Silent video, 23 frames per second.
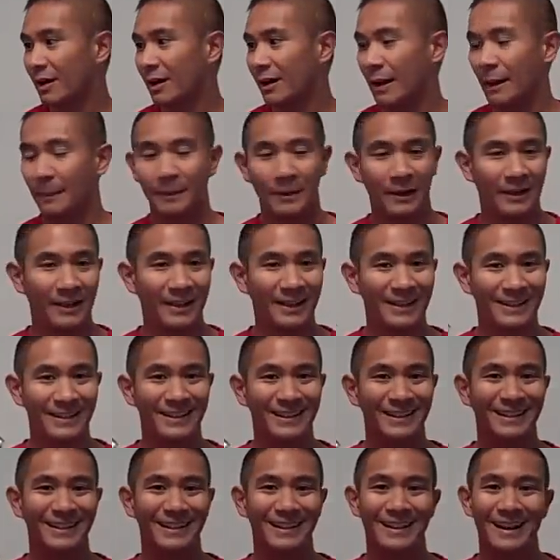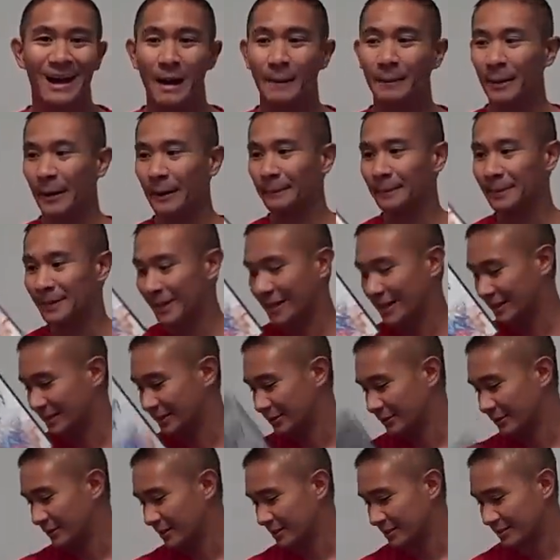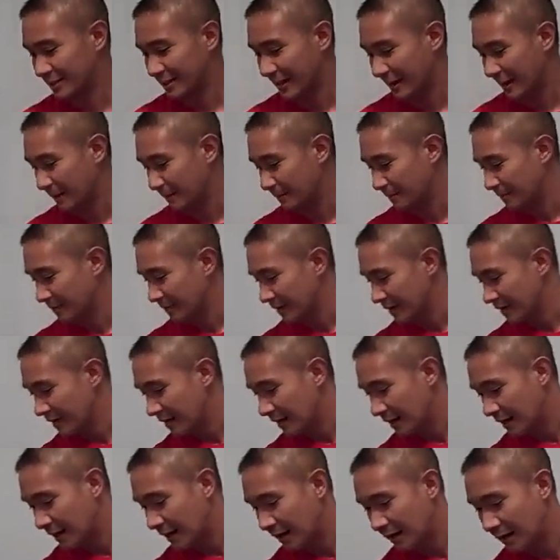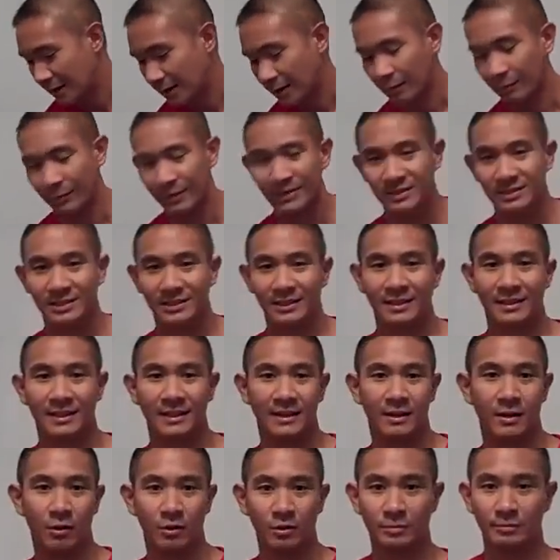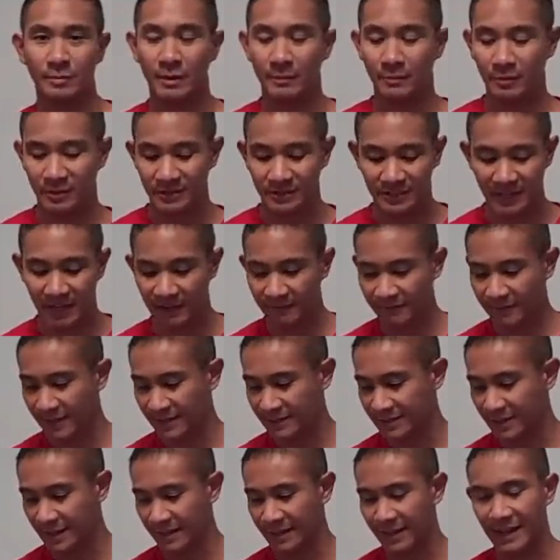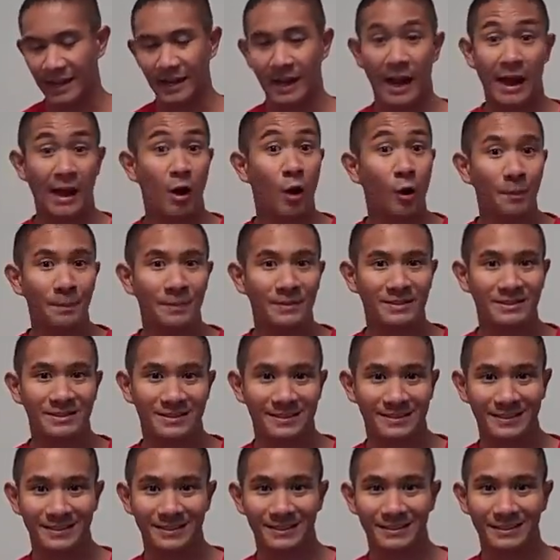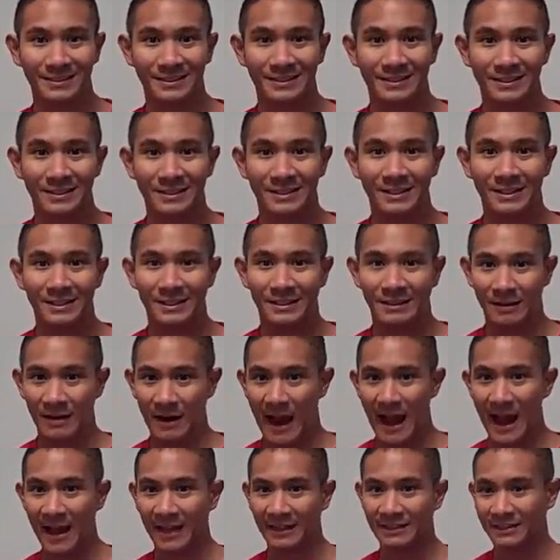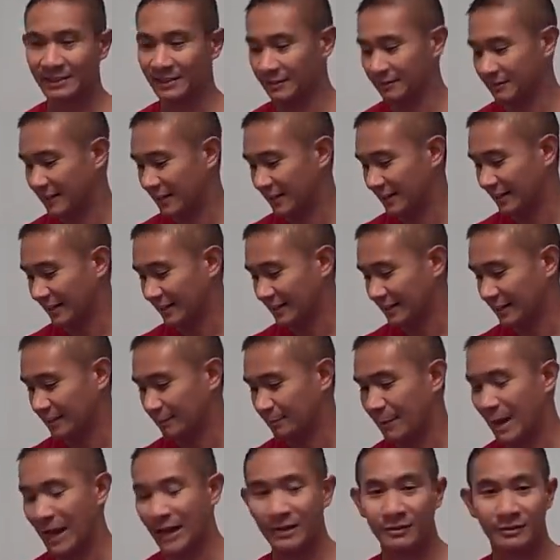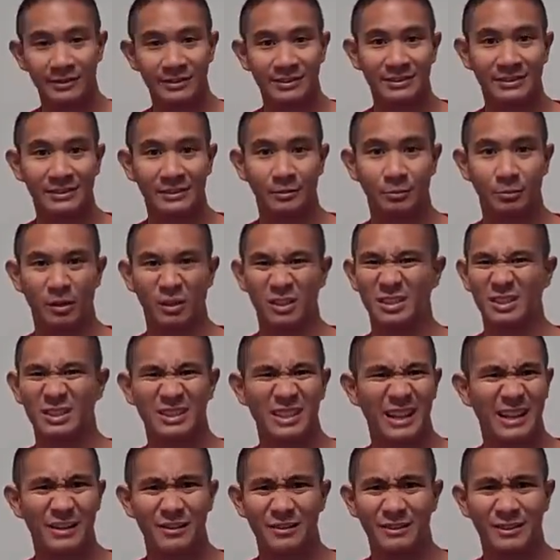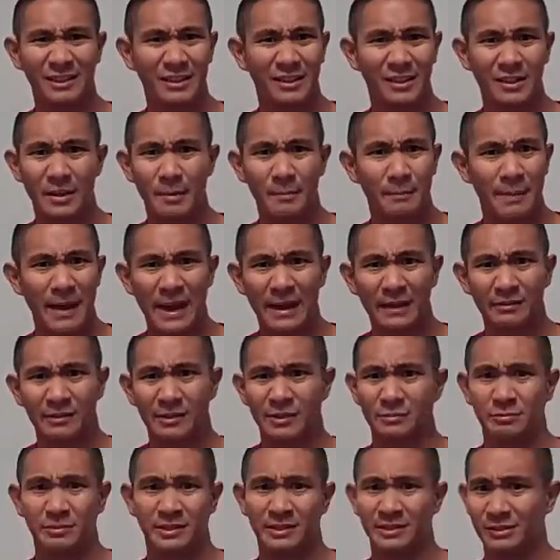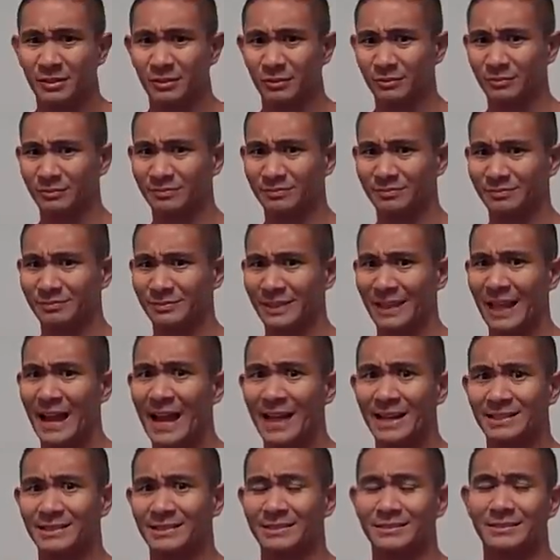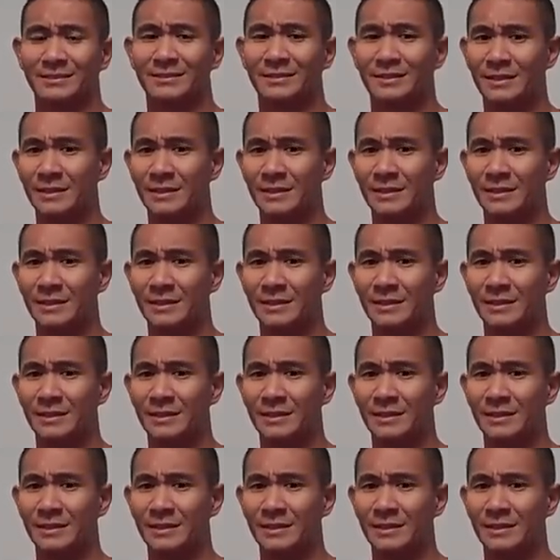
I'll probably I'll probably play through this game, uh, erasing the old memory save that's on that. I hope it's still active that like the battery still works because I heard lithium batteries really don't last